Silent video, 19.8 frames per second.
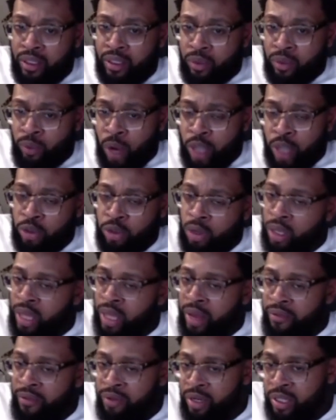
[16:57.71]
retro
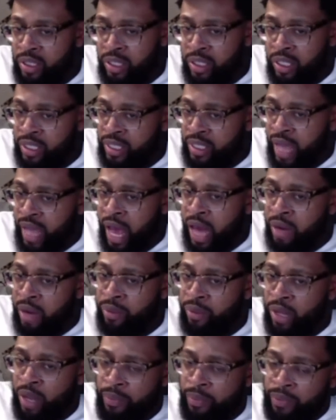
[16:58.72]
11 is got to
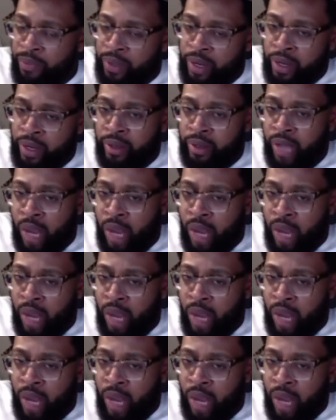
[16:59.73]
be up there,